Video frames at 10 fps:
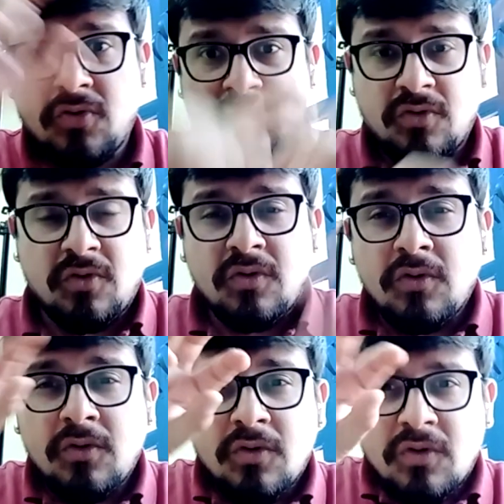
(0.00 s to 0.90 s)
Do you want to
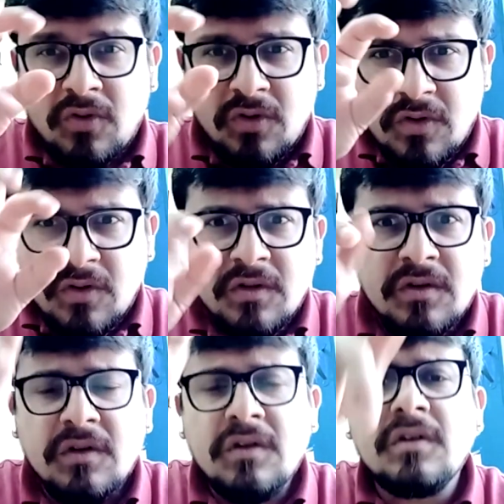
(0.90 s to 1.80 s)
use this
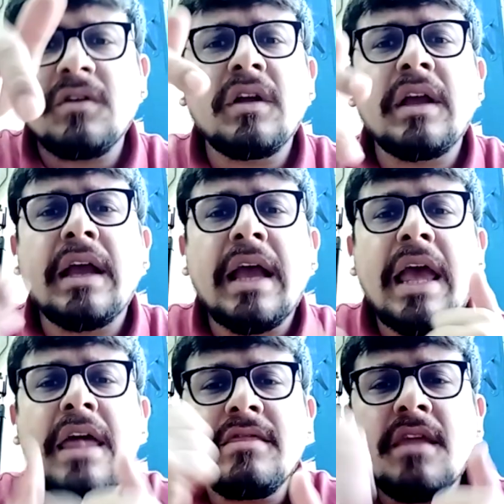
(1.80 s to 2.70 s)
logo on a website